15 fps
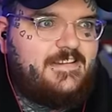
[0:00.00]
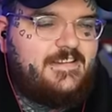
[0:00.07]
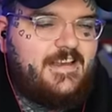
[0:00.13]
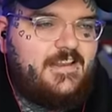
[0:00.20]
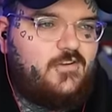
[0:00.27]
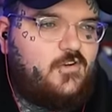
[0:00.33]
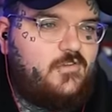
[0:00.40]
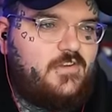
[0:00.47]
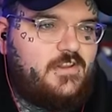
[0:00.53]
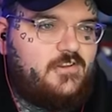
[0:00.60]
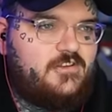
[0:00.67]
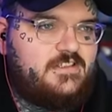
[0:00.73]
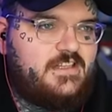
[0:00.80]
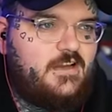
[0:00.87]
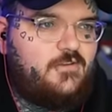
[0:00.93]
I don't know if he
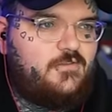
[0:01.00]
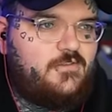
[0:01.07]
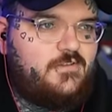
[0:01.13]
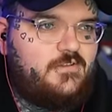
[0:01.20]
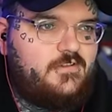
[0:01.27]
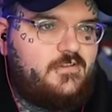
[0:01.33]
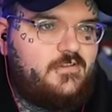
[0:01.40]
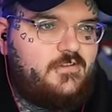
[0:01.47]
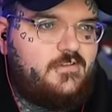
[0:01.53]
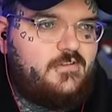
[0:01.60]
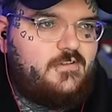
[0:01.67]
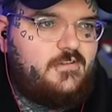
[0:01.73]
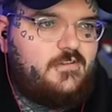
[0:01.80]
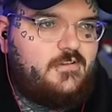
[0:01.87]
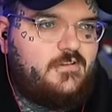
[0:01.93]
looks down.
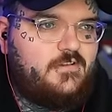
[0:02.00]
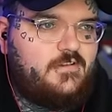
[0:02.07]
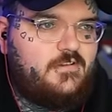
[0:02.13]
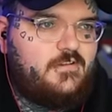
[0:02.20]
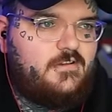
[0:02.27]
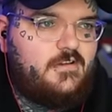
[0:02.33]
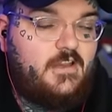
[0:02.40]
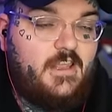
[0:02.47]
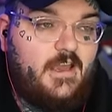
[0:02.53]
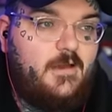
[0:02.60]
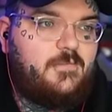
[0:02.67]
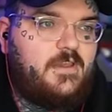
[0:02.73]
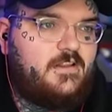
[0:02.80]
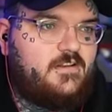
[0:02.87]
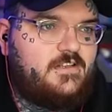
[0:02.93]

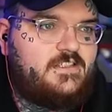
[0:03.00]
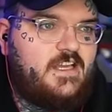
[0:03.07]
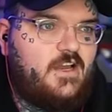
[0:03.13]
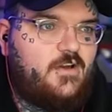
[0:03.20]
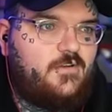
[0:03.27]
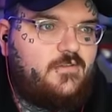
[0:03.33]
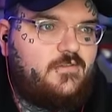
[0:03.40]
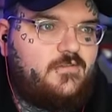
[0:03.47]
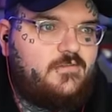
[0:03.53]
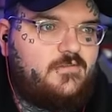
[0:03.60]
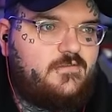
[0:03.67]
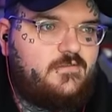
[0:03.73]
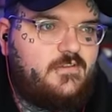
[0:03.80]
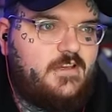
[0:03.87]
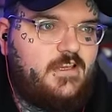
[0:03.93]
Yep, he looks down.
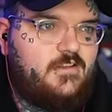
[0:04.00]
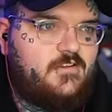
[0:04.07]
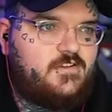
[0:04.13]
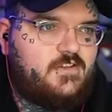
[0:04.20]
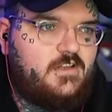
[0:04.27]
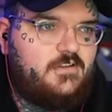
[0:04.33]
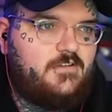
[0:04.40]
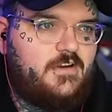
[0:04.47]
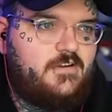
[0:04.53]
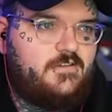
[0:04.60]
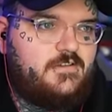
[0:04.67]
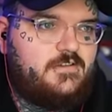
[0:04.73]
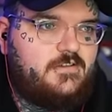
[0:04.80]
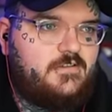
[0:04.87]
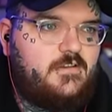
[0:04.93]
He looks all
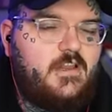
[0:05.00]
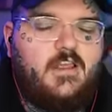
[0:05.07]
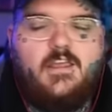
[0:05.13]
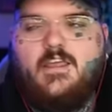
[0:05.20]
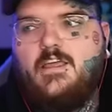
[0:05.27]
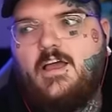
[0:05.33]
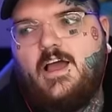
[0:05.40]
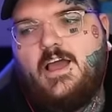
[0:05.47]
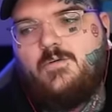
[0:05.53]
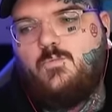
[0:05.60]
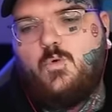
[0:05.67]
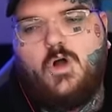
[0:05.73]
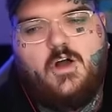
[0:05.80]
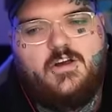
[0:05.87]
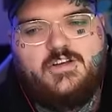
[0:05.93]
around. I
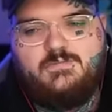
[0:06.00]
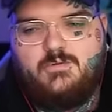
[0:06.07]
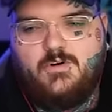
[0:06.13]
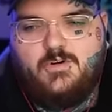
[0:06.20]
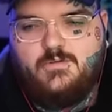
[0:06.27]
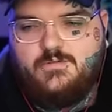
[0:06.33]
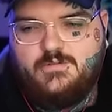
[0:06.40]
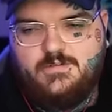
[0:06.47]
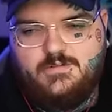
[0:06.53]
walked, bro.